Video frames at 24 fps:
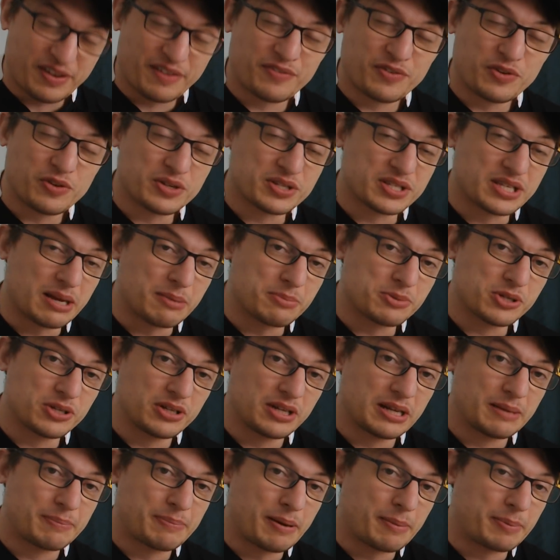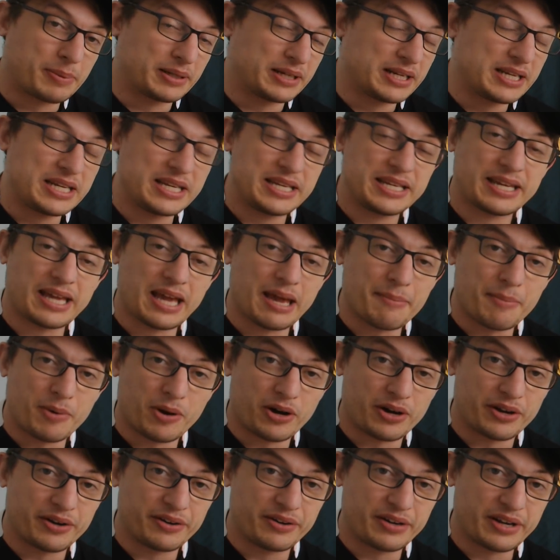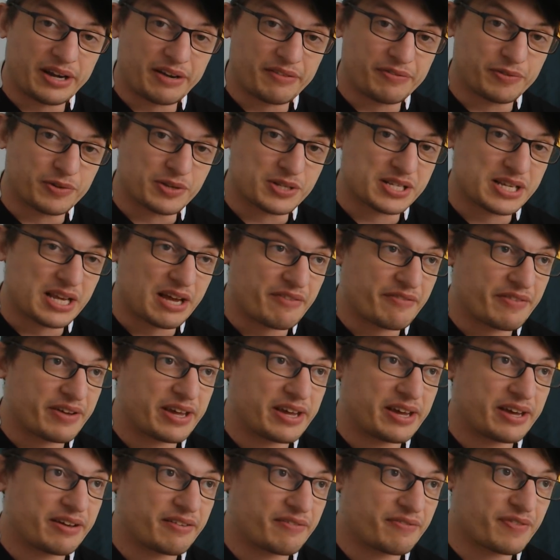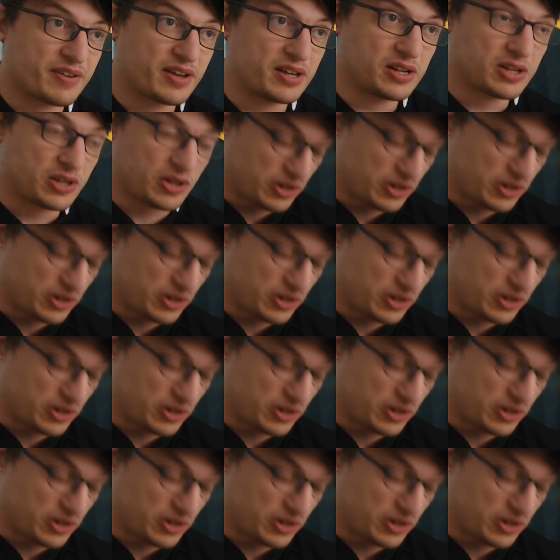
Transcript: few subs earlier. Papali'i came on for Savea fairly